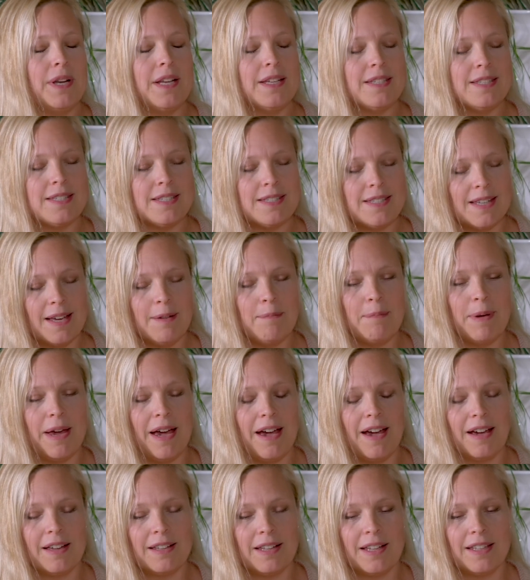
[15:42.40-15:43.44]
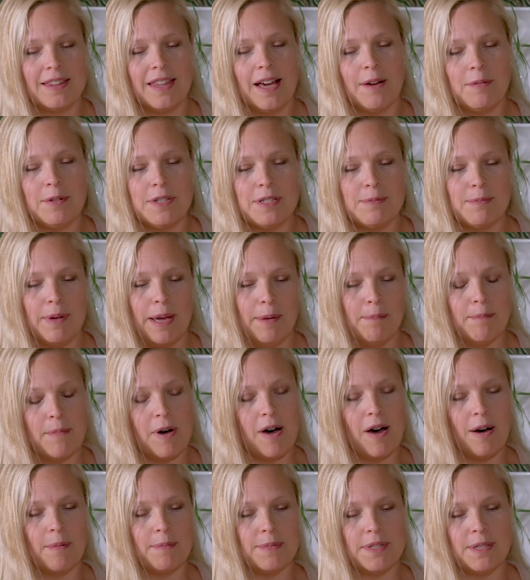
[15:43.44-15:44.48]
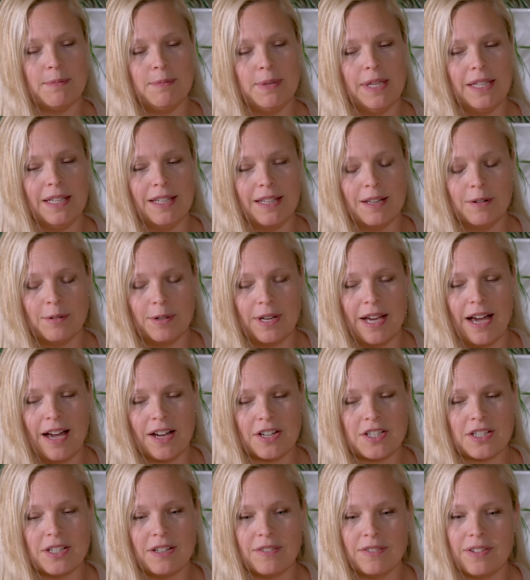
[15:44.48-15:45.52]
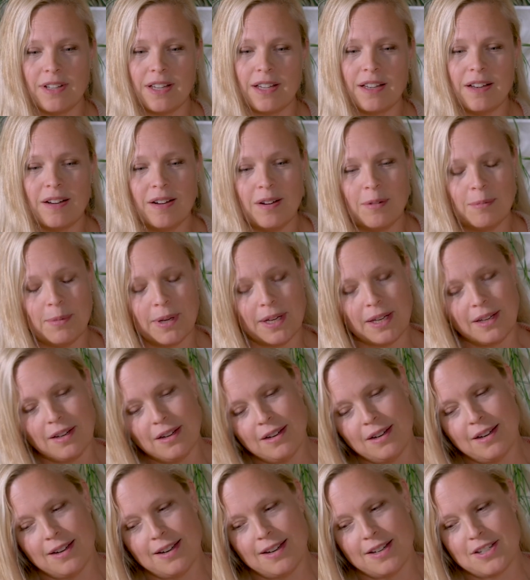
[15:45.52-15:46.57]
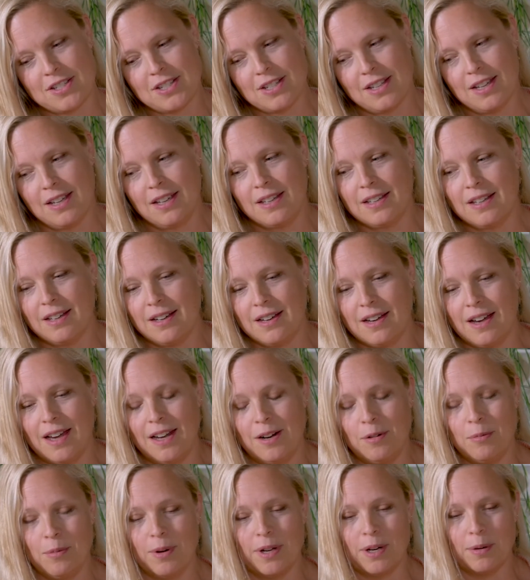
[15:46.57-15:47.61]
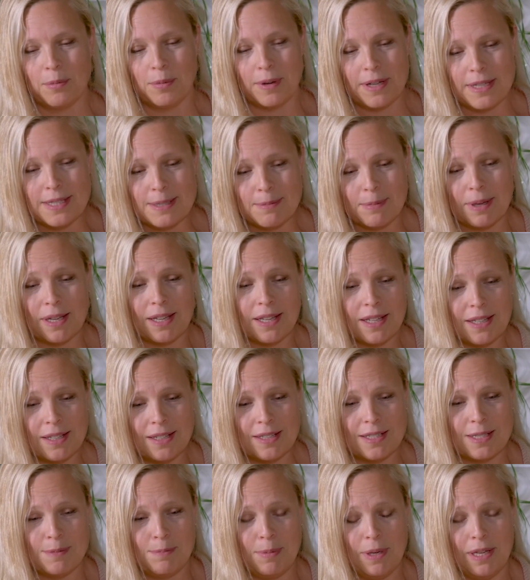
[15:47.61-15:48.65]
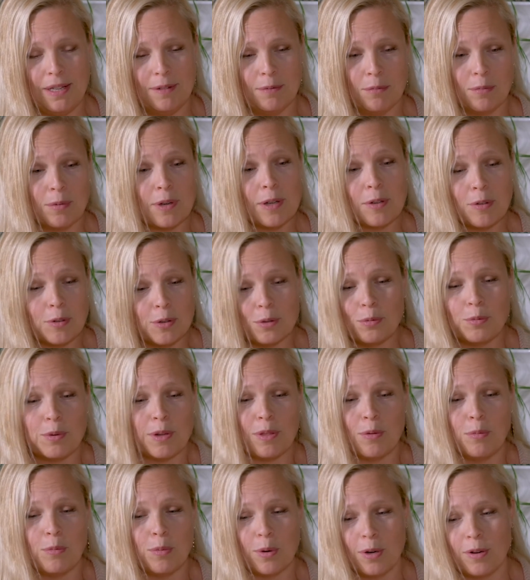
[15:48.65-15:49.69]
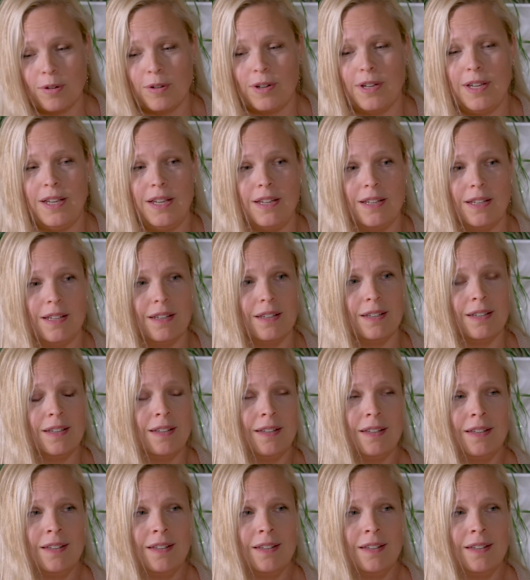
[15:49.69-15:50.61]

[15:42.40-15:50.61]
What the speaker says: when I step back, like that was my mom's immediate reaction of like, oh my gosh, like I don't want to raise my kids being riddled with worry and,